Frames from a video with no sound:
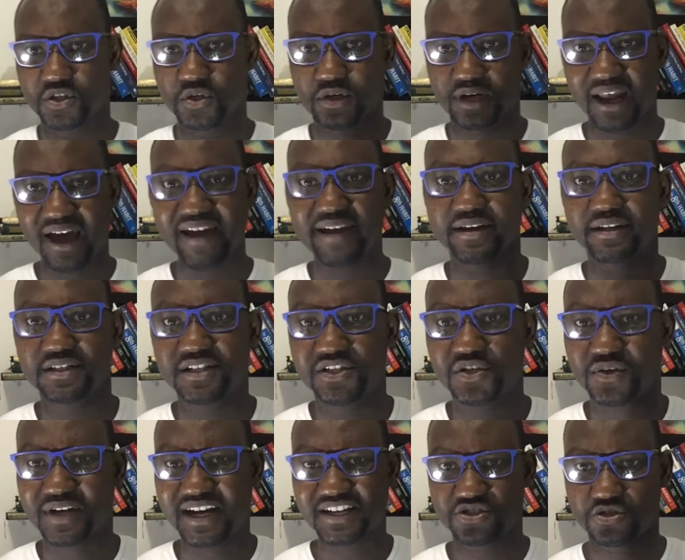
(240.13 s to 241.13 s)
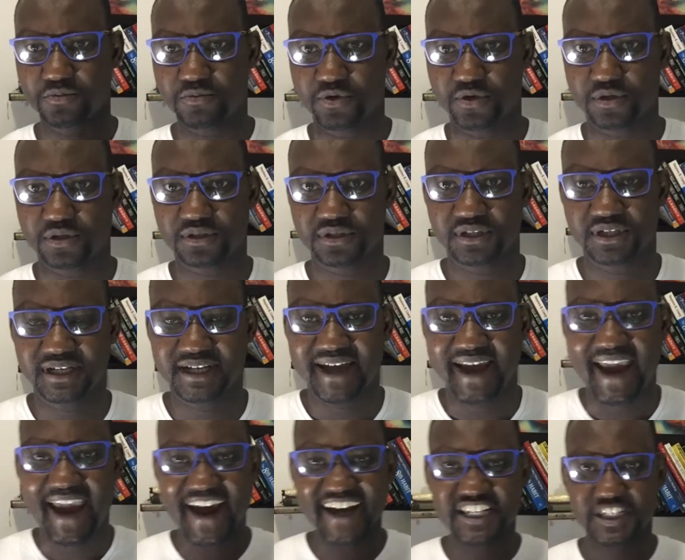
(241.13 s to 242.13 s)
your client, your customer,
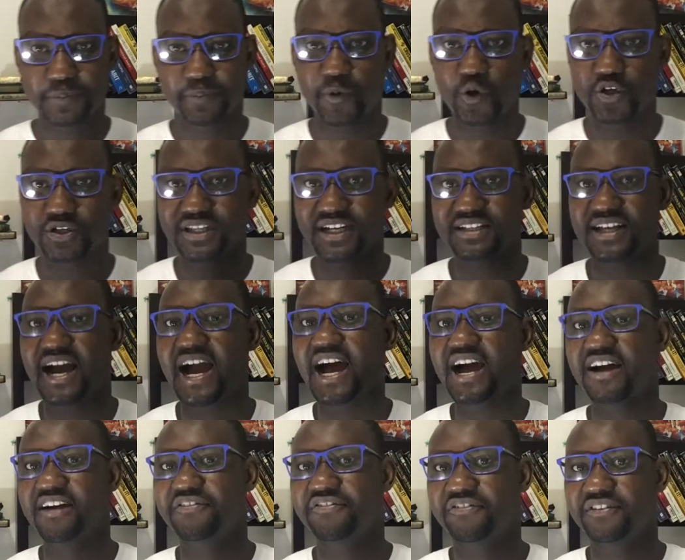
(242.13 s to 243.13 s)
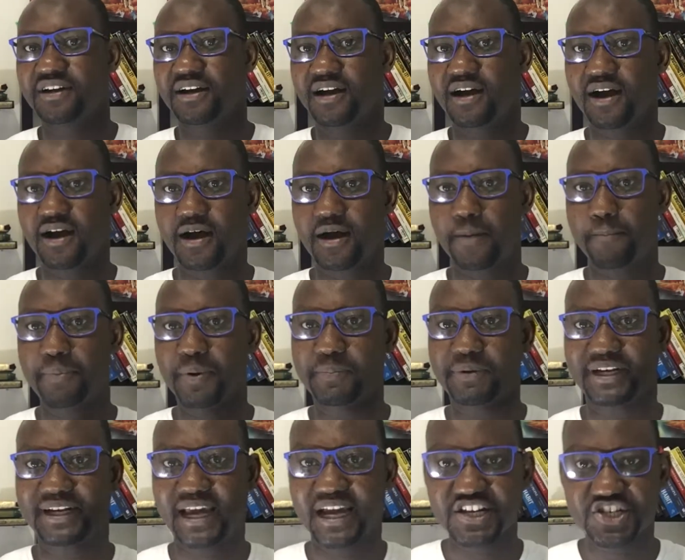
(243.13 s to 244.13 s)
expert that have
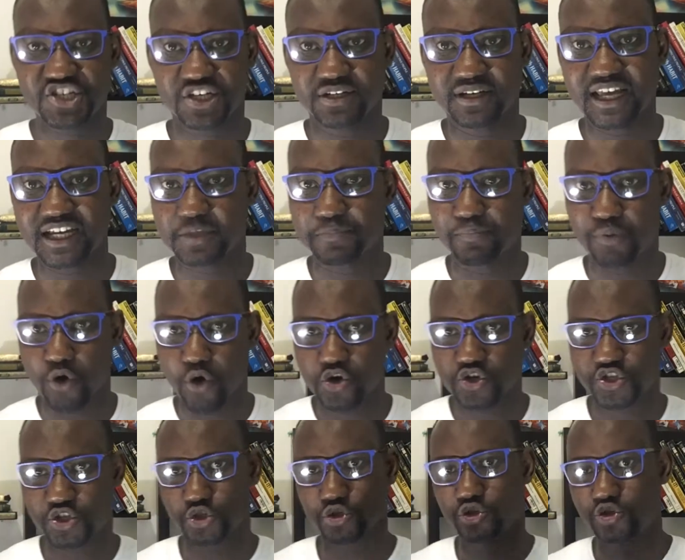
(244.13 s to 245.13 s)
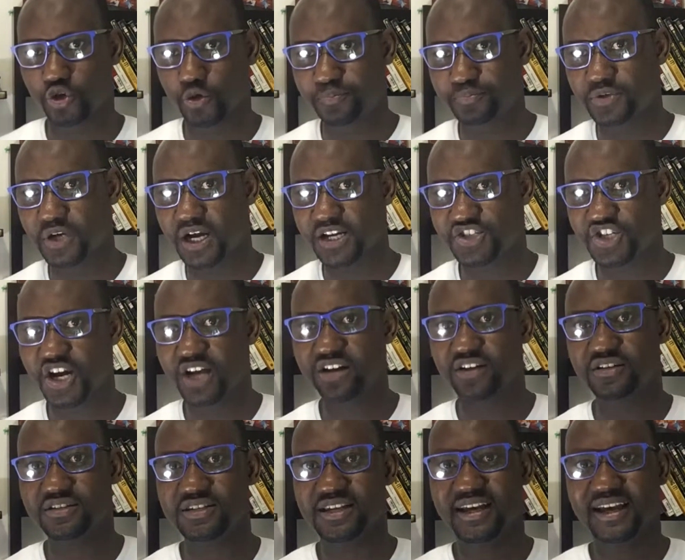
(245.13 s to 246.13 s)
publication like books, YouTube
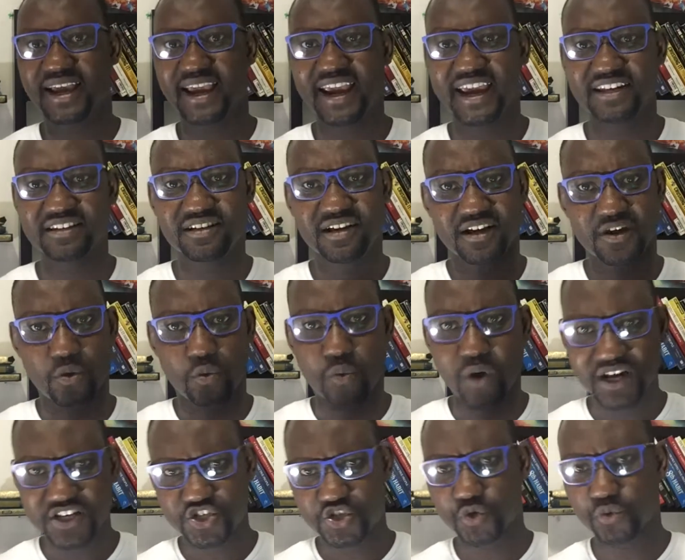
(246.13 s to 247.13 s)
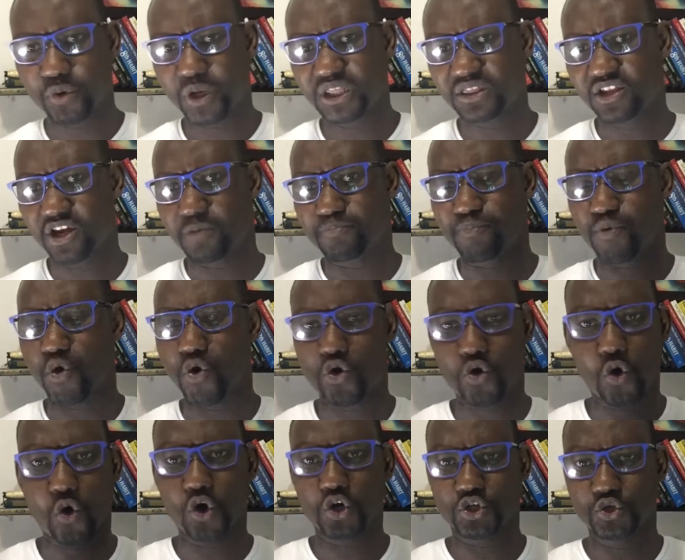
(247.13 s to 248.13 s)
channels. And once you read their book
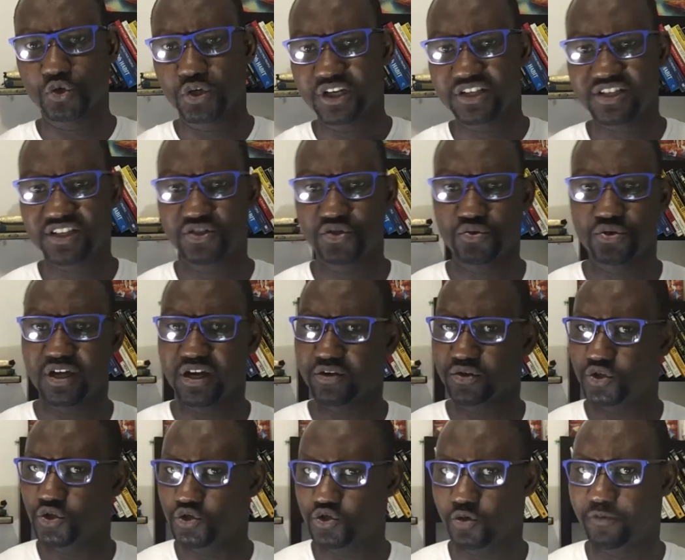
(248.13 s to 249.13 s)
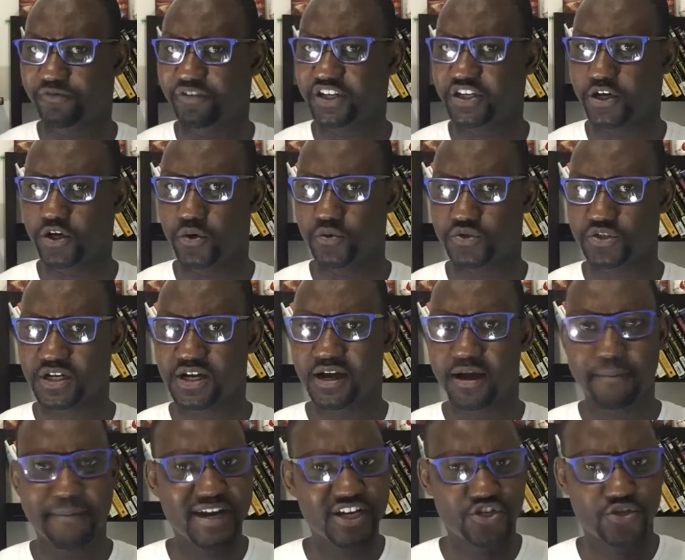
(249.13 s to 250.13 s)
or you listen to their YouTube videos,
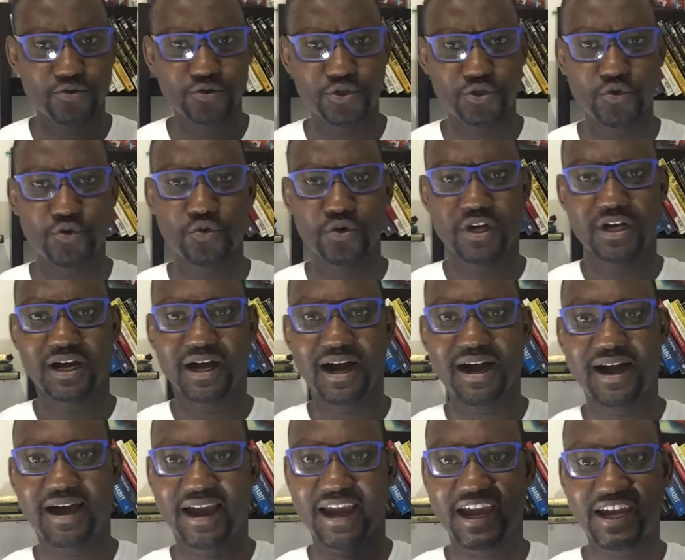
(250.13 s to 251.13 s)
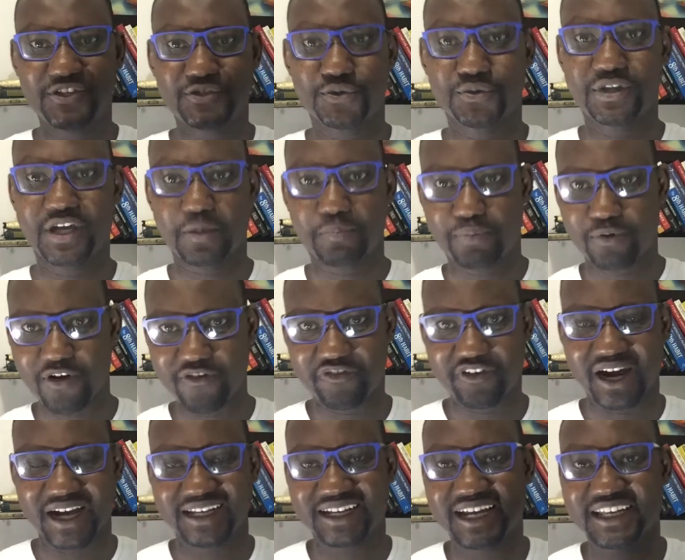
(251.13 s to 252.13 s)
make sure you head to their
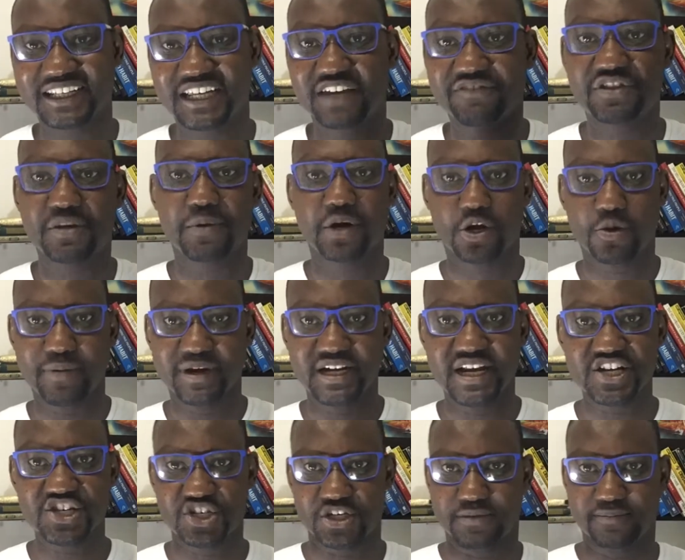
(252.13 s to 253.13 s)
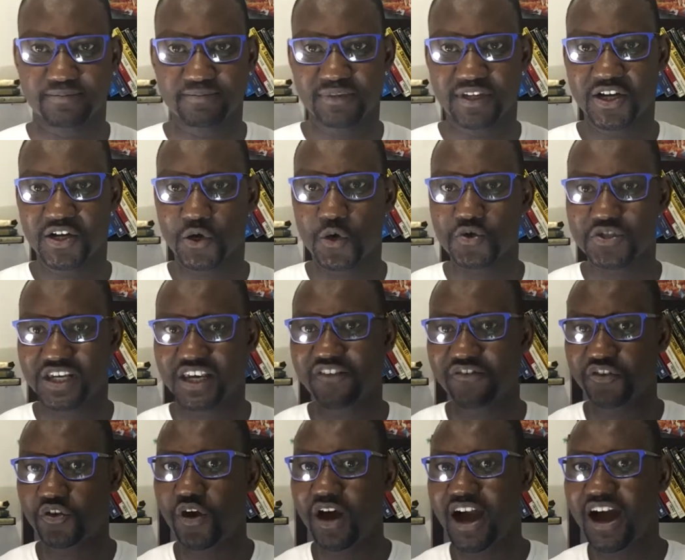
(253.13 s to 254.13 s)
profile and give them recommendation. Because if
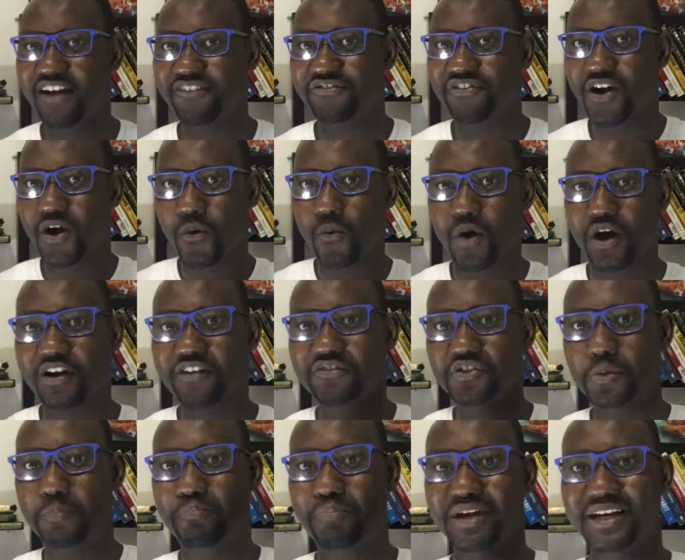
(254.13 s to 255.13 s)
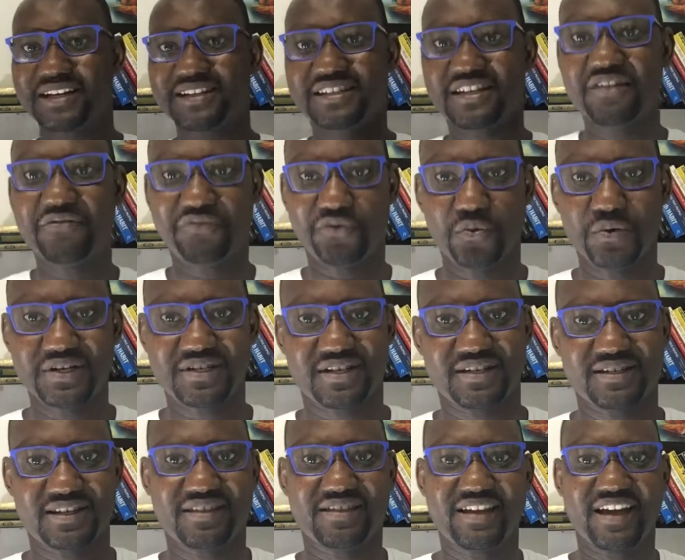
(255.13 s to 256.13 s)
you have one of the biggest
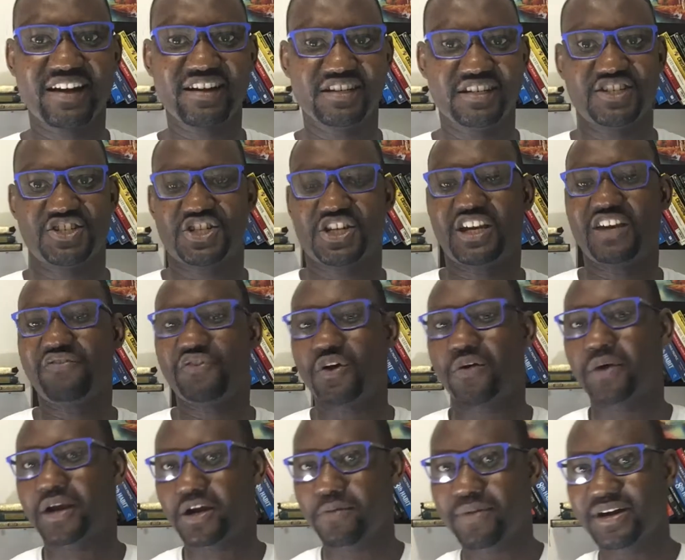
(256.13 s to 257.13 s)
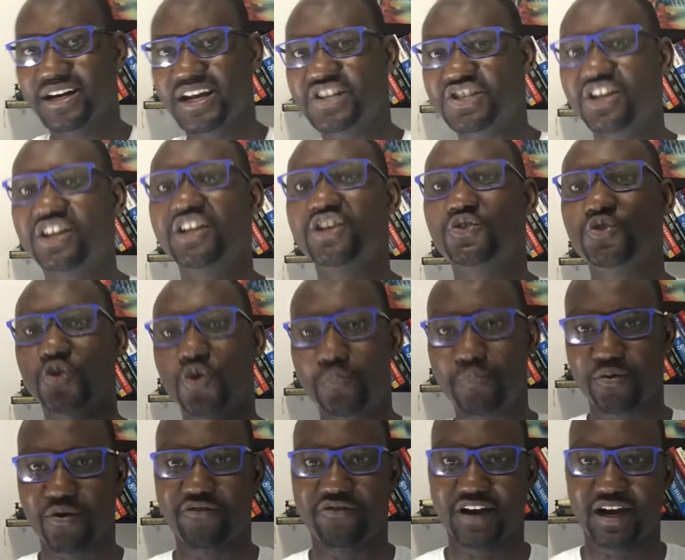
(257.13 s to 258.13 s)
influencers in their niche give you a recommendation in your
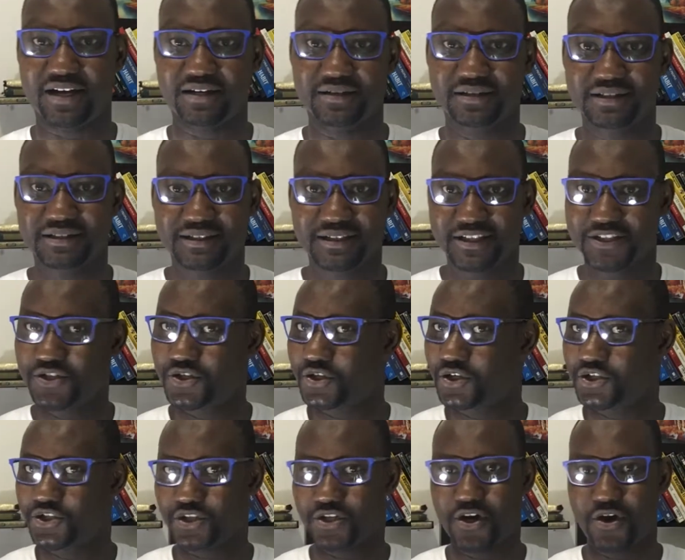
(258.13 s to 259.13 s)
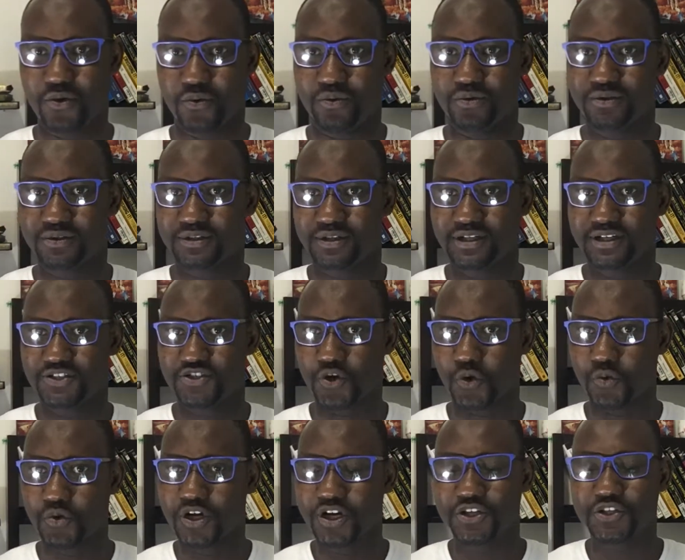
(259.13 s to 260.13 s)
profile, you're good to go.
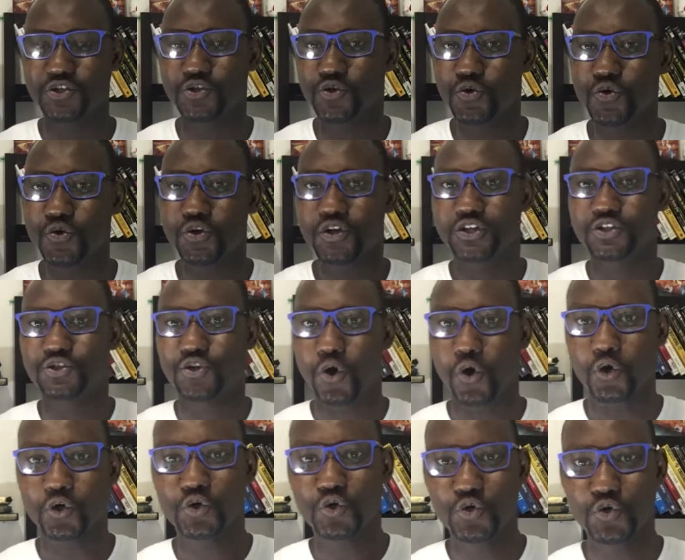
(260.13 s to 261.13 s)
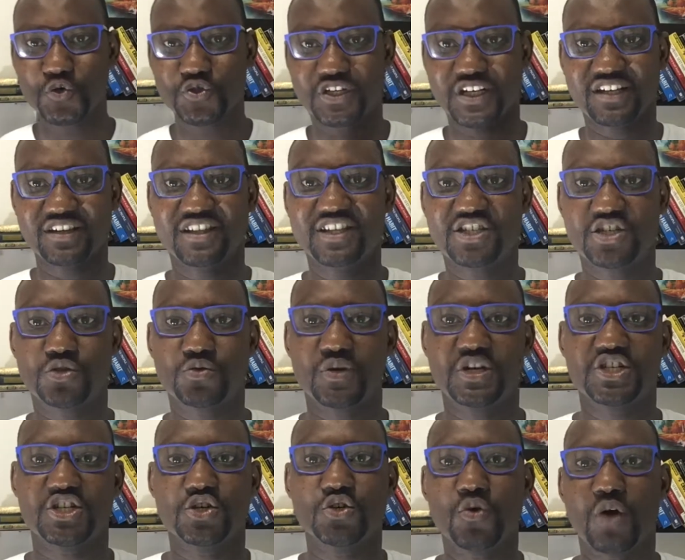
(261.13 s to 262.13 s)
So you don't lose in this
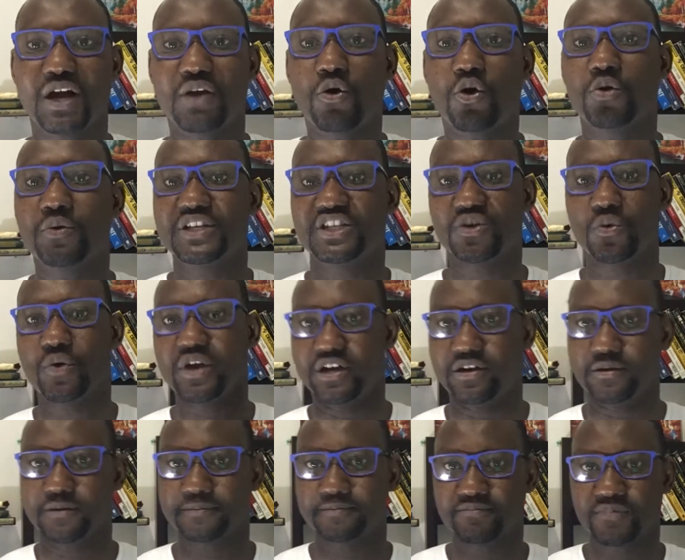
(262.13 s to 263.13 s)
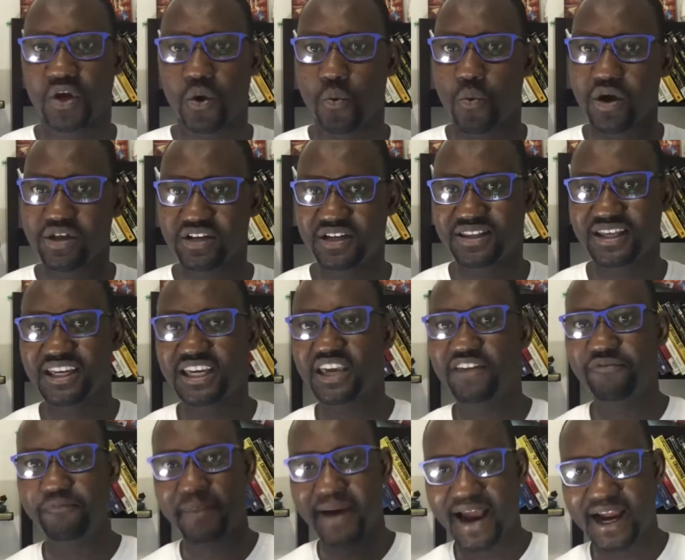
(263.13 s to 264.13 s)
situation. You are always the winner. Whether they
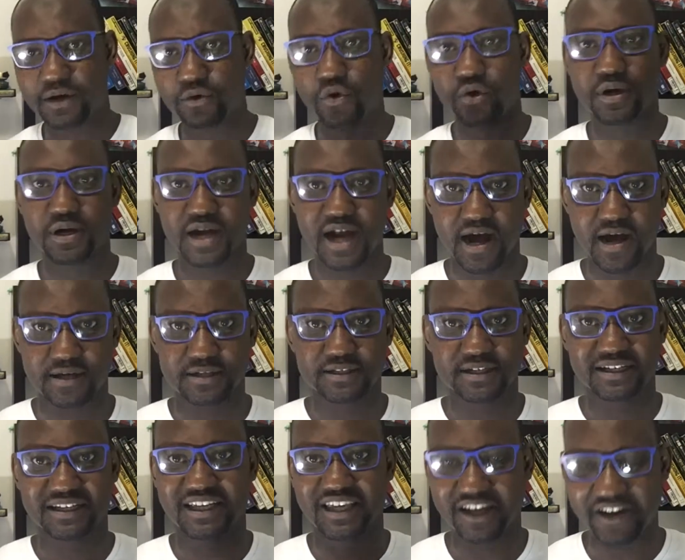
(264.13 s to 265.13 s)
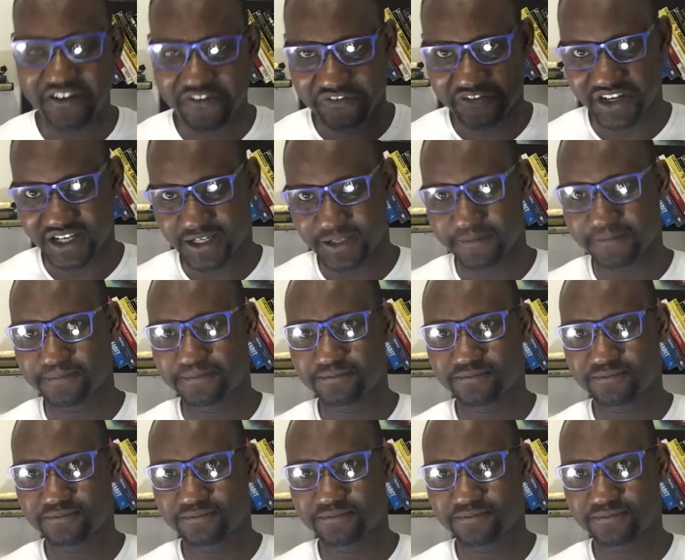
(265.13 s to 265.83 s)
give back or not, giving